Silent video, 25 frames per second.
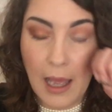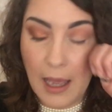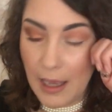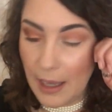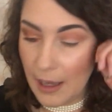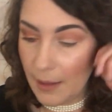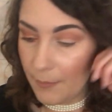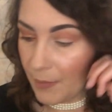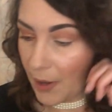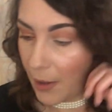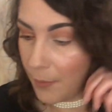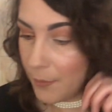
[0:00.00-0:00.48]

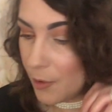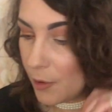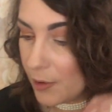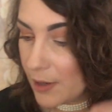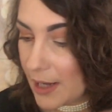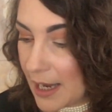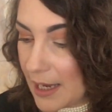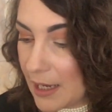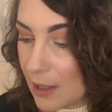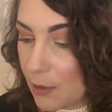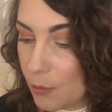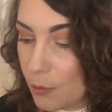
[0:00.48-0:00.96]
I'm not
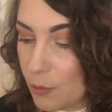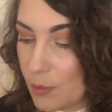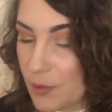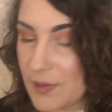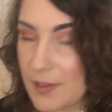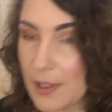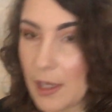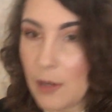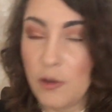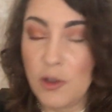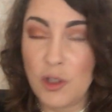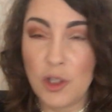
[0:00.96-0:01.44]
getting
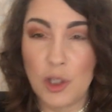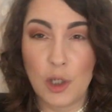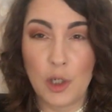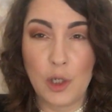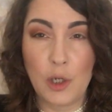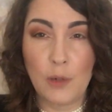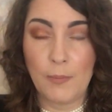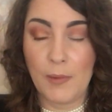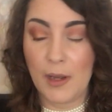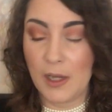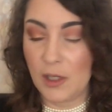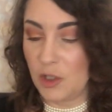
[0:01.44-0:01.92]
also
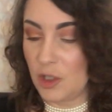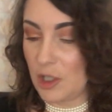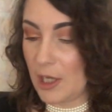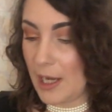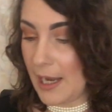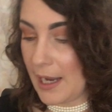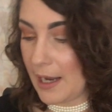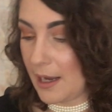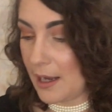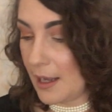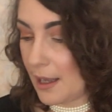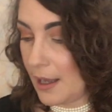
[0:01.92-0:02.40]
too much
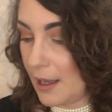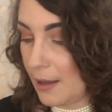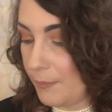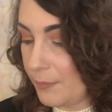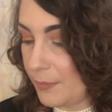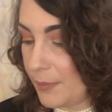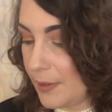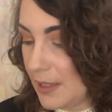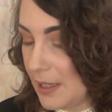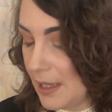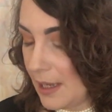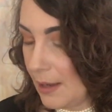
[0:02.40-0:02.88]
kick
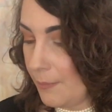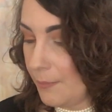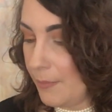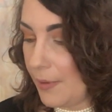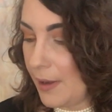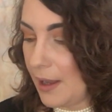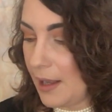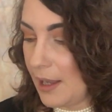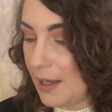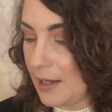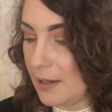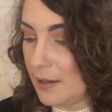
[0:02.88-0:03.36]
up,
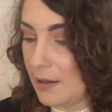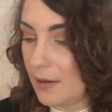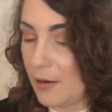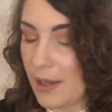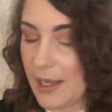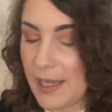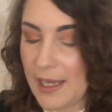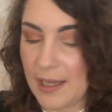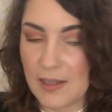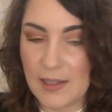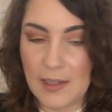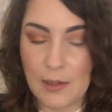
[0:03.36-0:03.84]
but
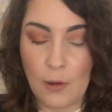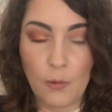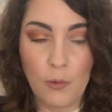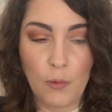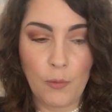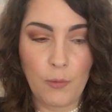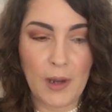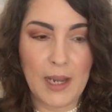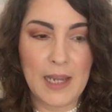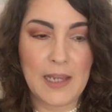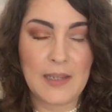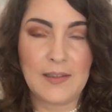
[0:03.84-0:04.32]
like I
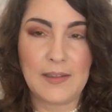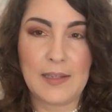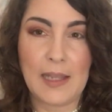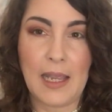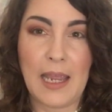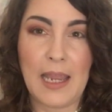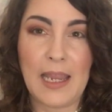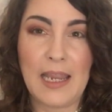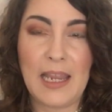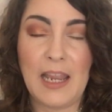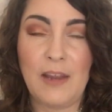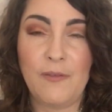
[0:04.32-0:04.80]
always
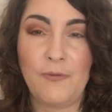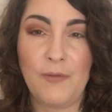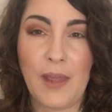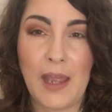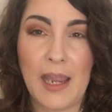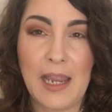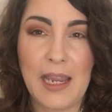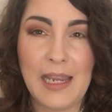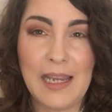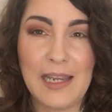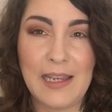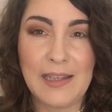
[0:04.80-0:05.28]
say, if
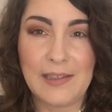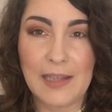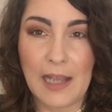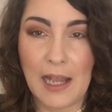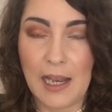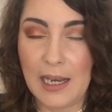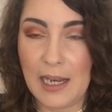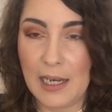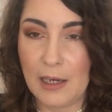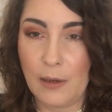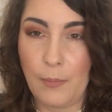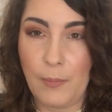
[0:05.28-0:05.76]
there is
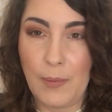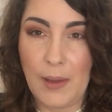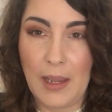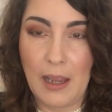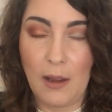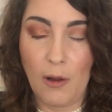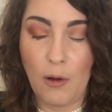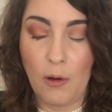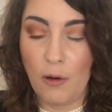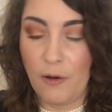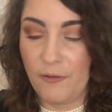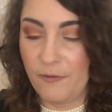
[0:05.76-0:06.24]
a little
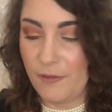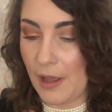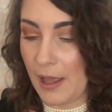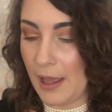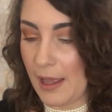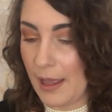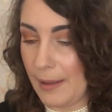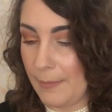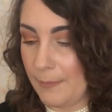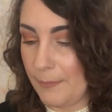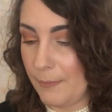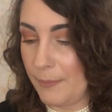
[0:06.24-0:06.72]
bit of
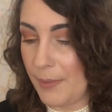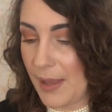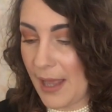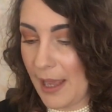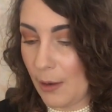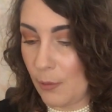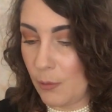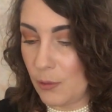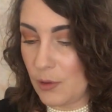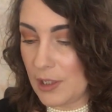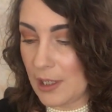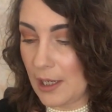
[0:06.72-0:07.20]

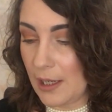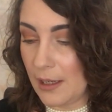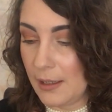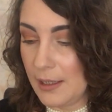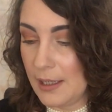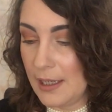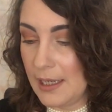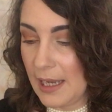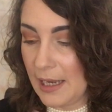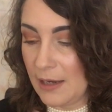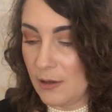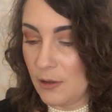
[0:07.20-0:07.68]
powder,
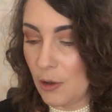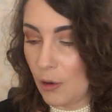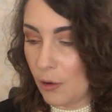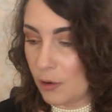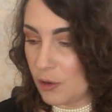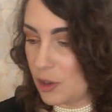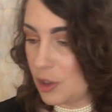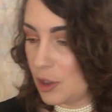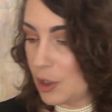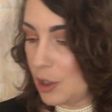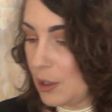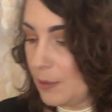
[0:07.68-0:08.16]

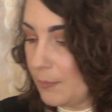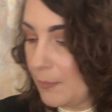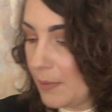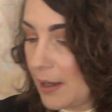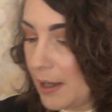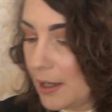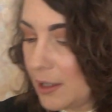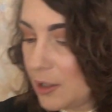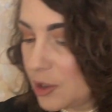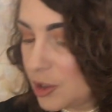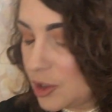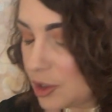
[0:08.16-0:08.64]
not too
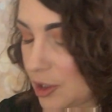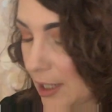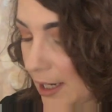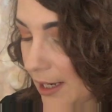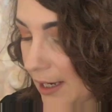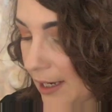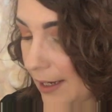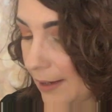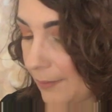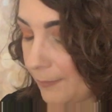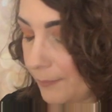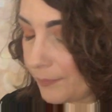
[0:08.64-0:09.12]
much.
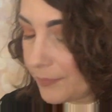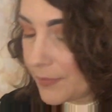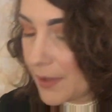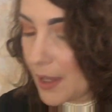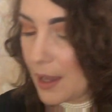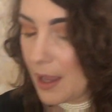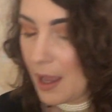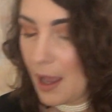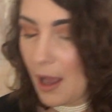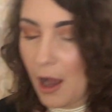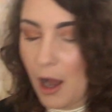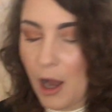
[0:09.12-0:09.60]

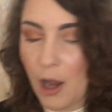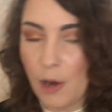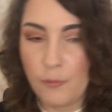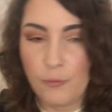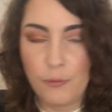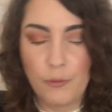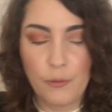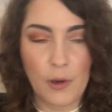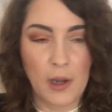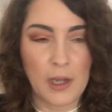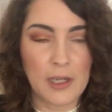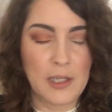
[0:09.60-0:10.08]

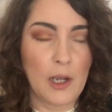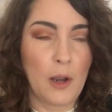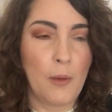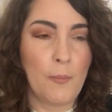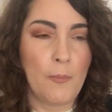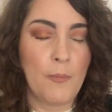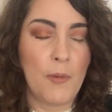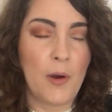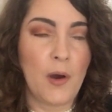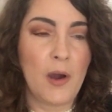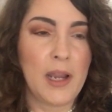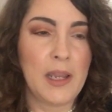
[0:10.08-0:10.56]
I don't
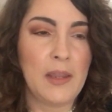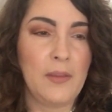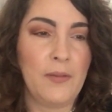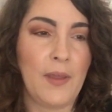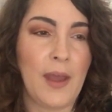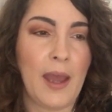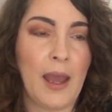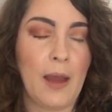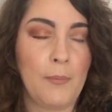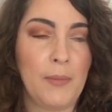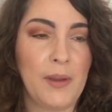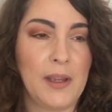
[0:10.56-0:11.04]
mind
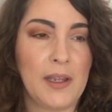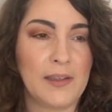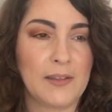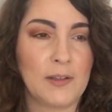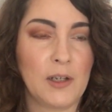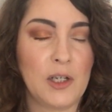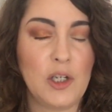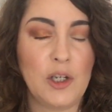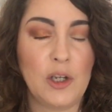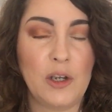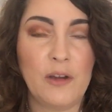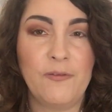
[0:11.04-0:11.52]
that, because
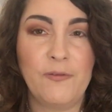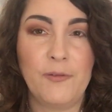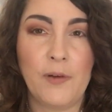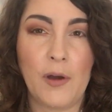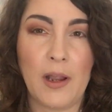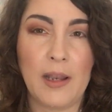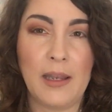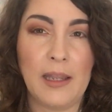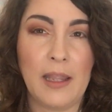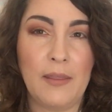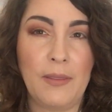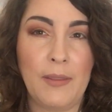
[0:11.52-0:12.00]
I do
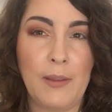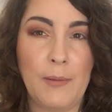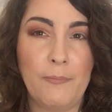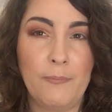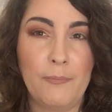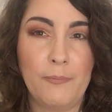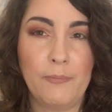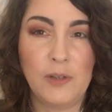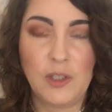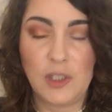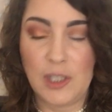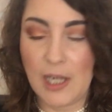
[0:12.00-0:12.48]
find that the
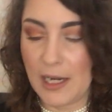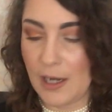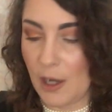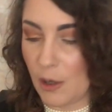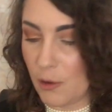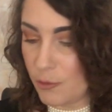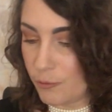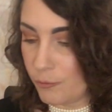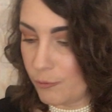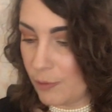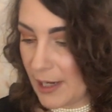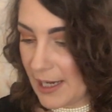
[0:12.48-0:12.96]

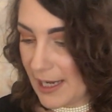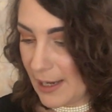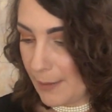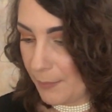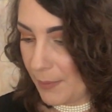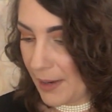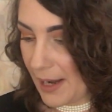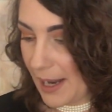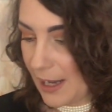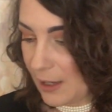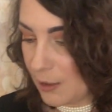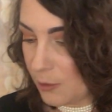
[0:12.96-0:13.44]
shadows really
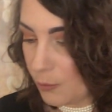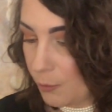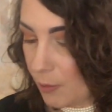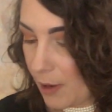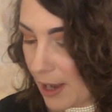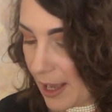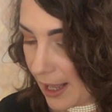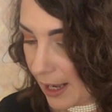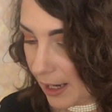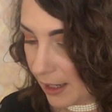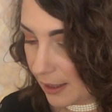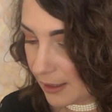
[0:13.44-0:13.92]
blend
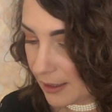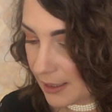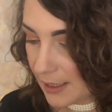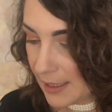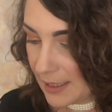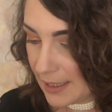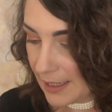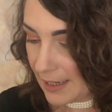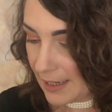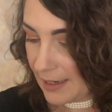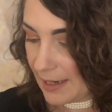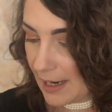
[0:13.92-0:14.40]
well.
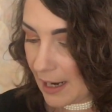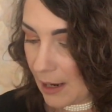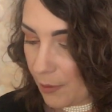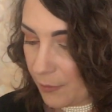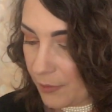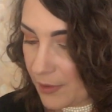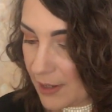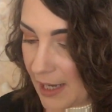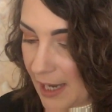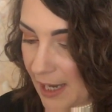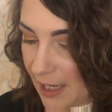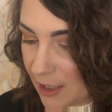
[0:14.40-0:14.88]
Now
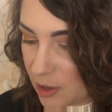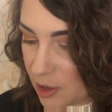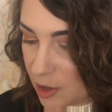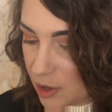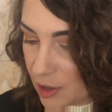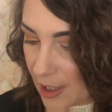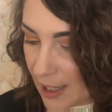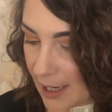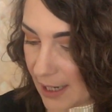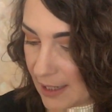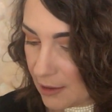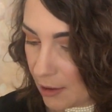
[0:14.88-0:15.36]
the next
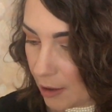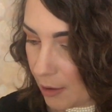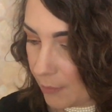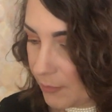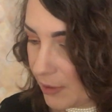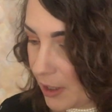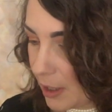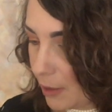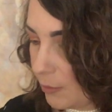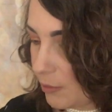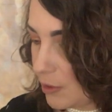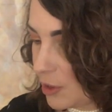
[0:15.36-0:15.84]
shade I'm
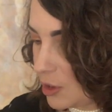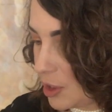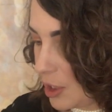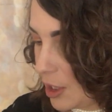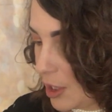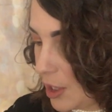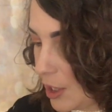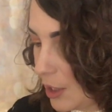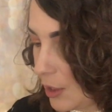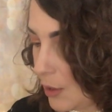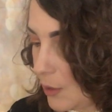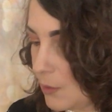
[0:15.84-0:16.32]
going to
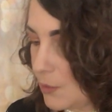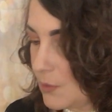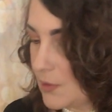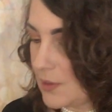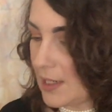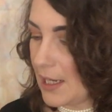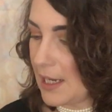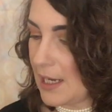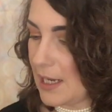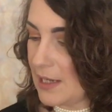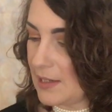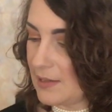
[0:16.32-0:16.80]
use
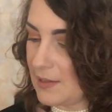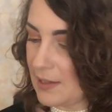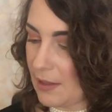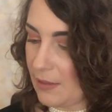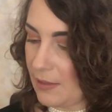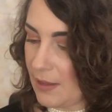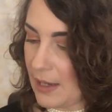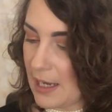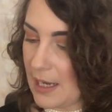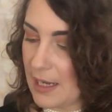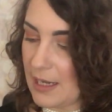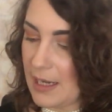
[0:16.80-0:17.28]
is
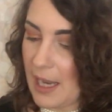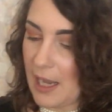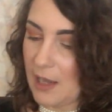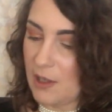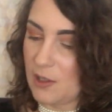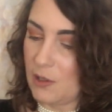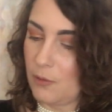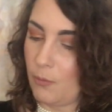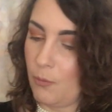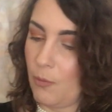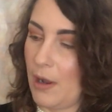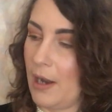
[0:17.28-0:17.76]
the
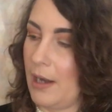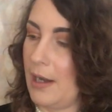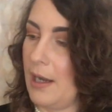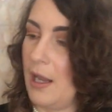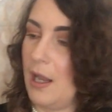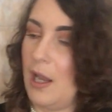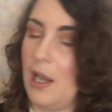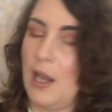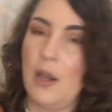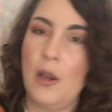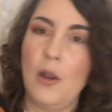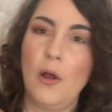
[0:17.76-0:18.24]
next one
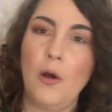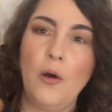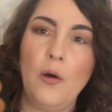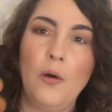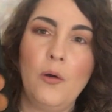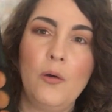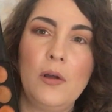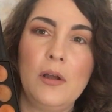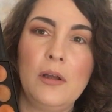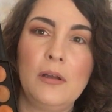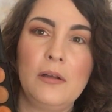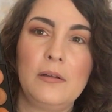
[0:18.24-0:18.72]

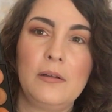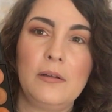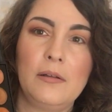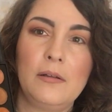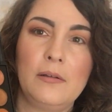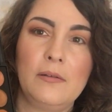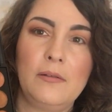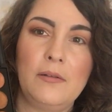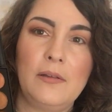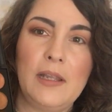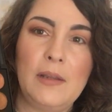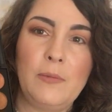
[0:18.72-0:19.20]
along,
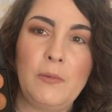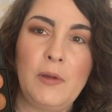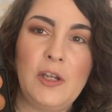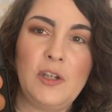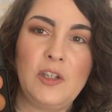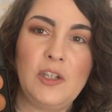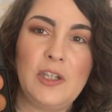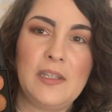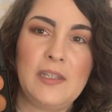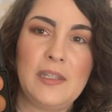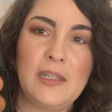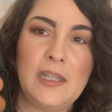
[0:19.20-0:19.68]

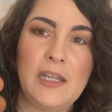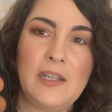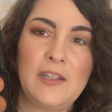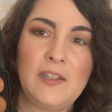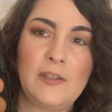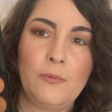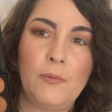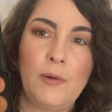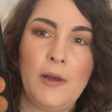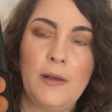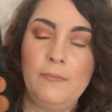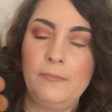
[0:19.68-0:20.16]
which is
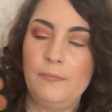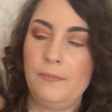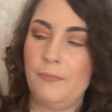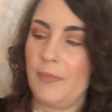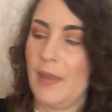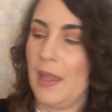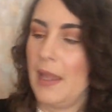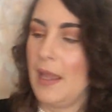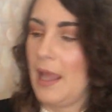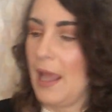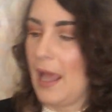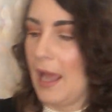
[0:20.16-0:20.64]
this one,
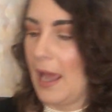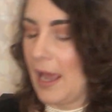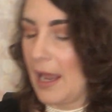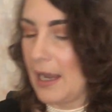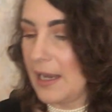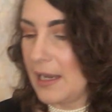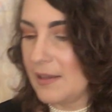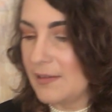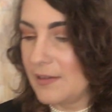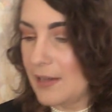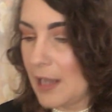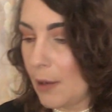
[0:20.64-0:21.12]

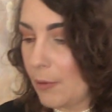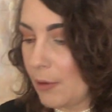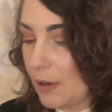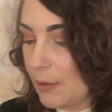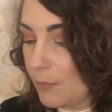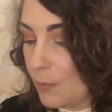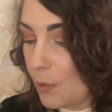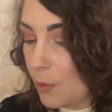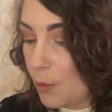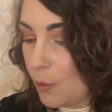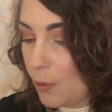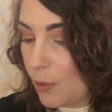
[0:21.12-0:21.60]
and it's
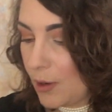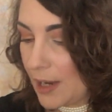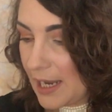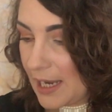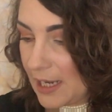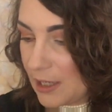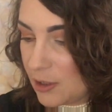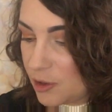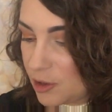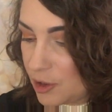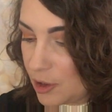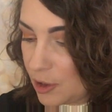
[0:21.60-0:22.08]
going more
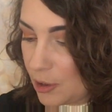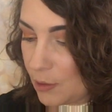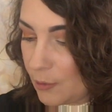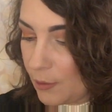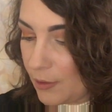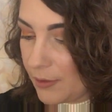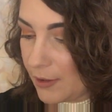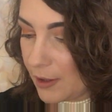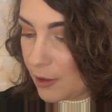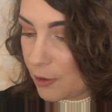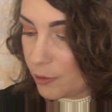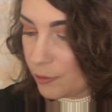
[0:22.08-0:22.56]
into
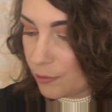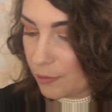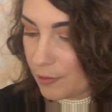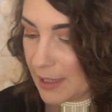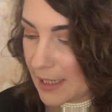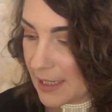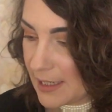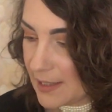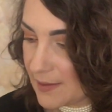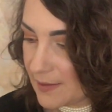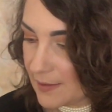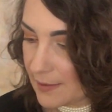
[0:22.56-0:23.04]
the
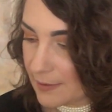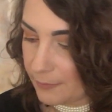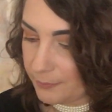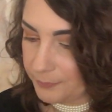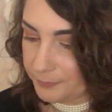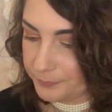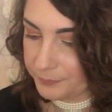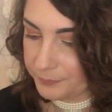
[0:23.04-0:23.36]
crease.